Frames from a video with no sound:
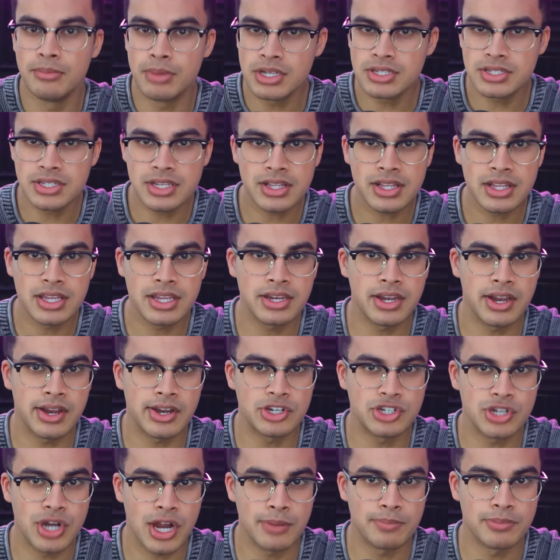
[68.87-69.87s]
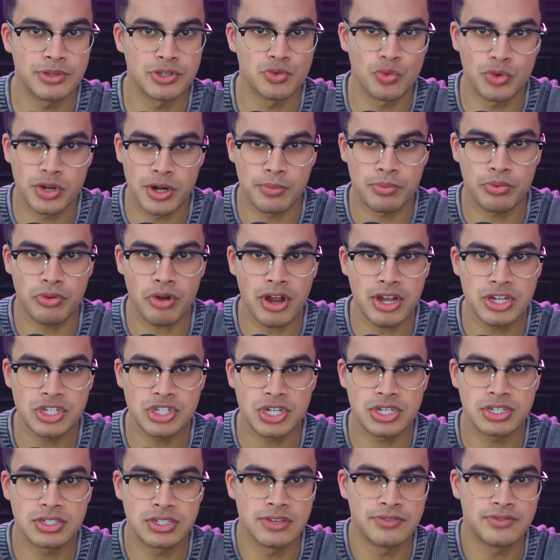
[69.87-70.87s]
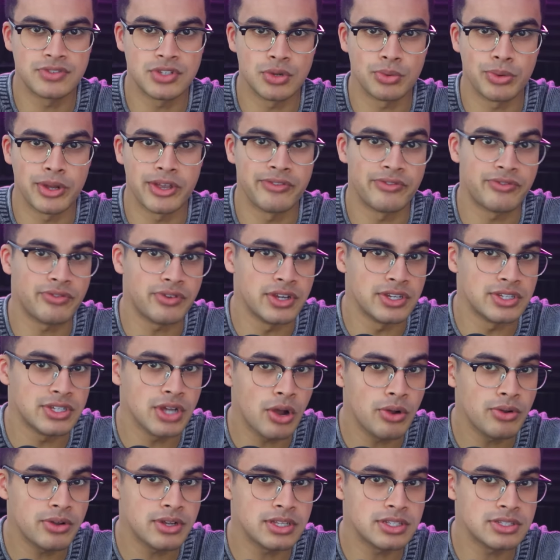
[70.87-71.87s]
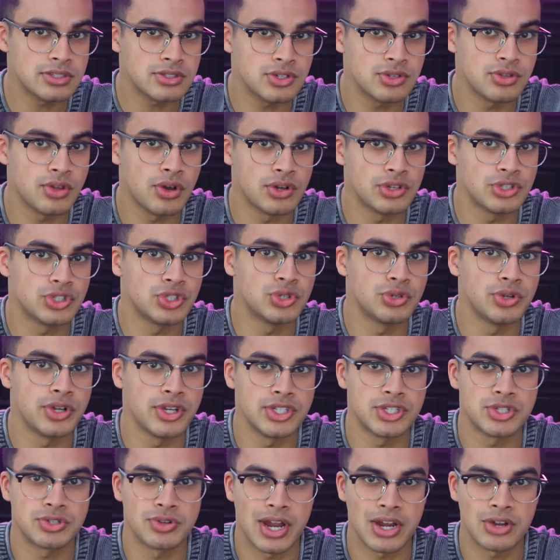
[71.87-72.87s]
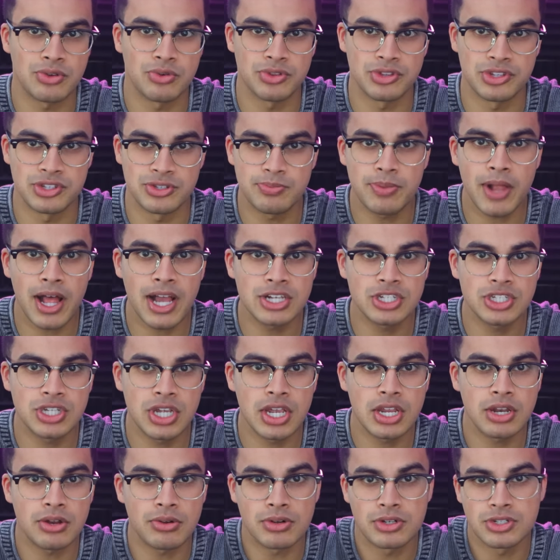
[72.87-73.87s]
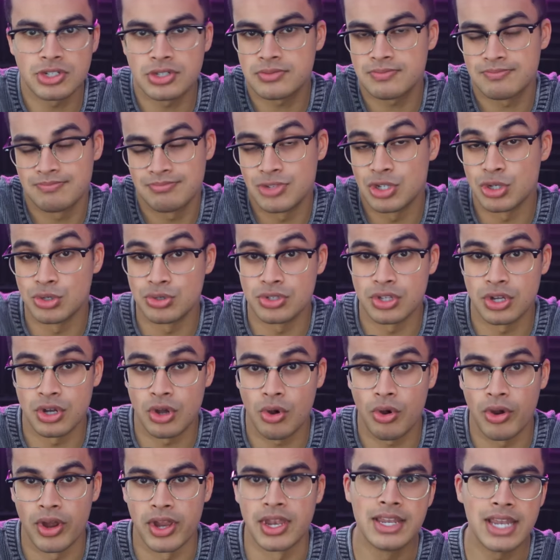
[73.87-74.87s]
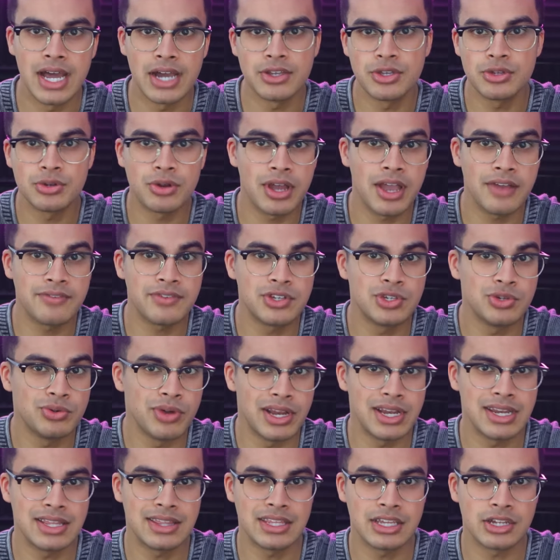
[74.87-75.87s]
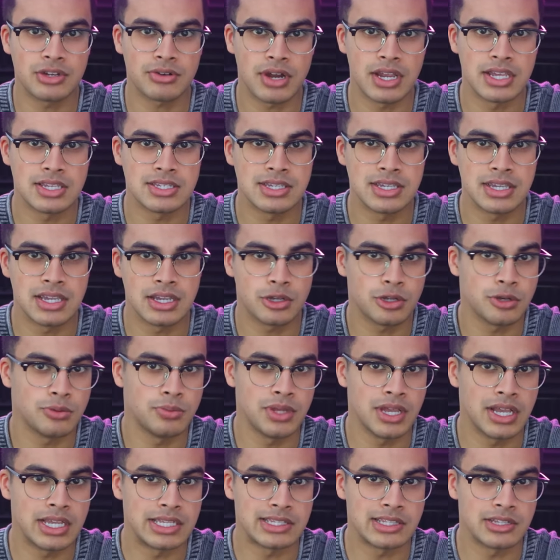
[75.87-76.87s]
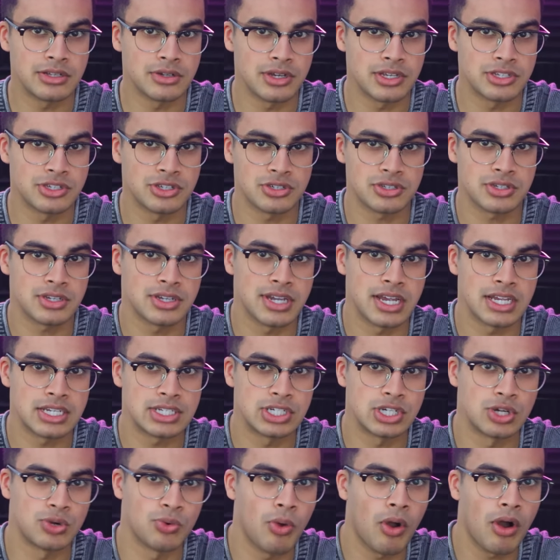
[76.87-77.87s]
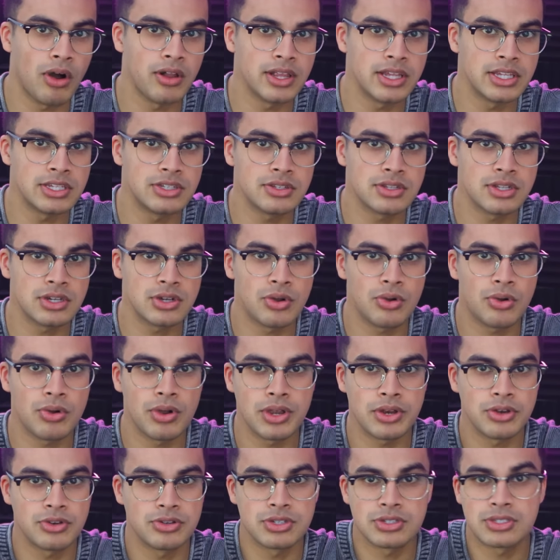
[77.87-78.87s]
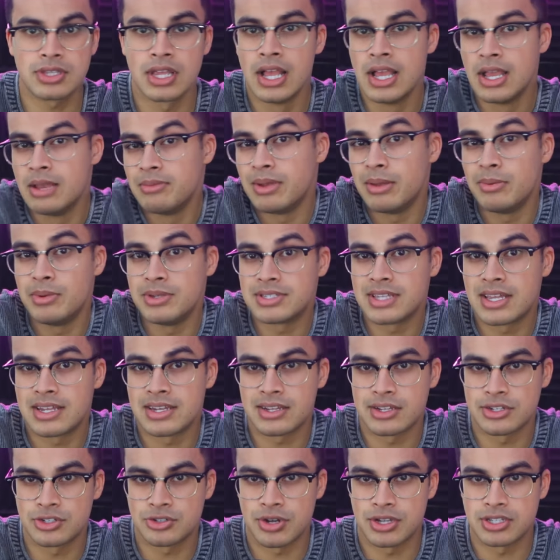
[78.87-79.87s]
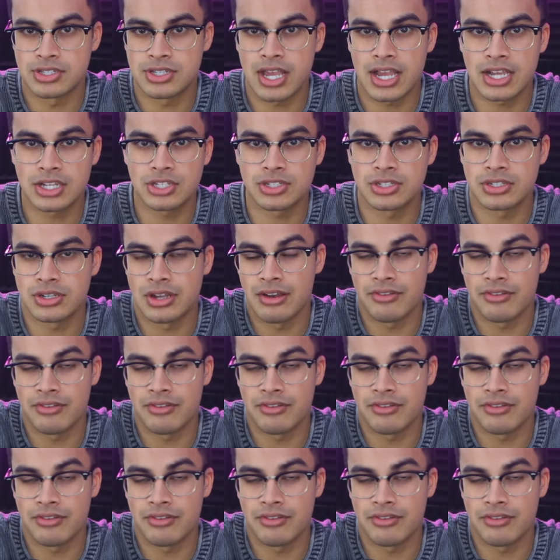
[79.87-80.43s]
Basically, an airdrop is when a project gives away free tokens to those who interact with this blockchain or just use the coin. Now, you don't have to do anything crazy. It could be as little as just connecting your wallet to the coin or just maybe sending a transaction.